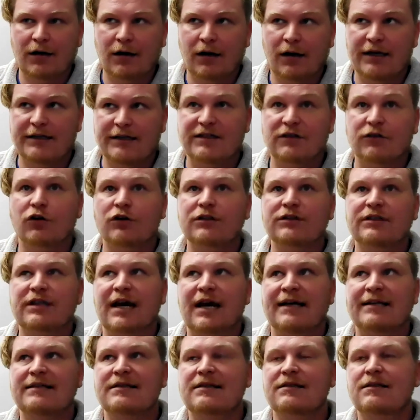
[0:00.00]
It's looked
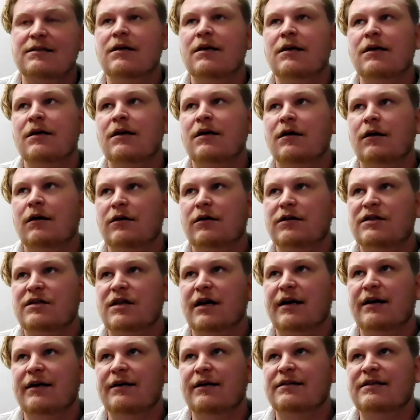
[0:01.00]
as
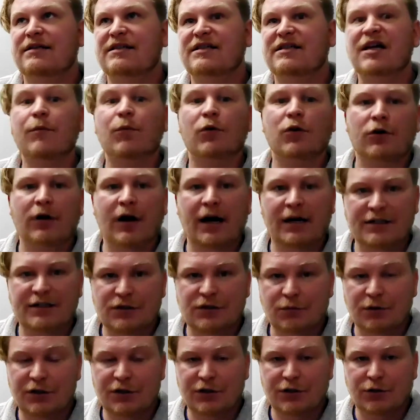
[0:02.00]
is similar
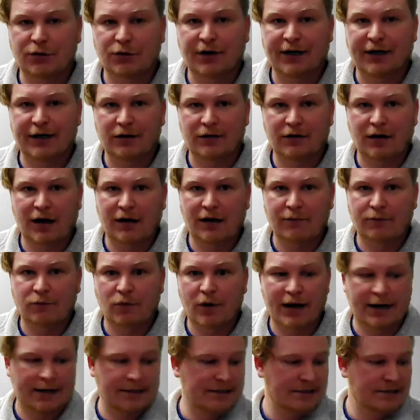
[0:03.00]
to a degree in a lot of
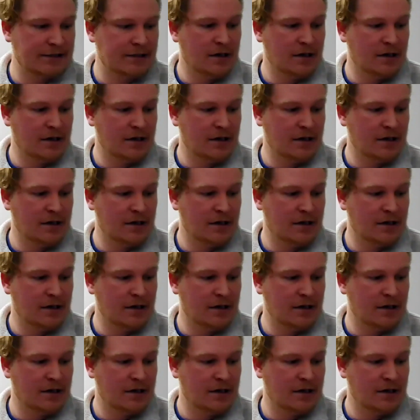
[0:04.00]
ways.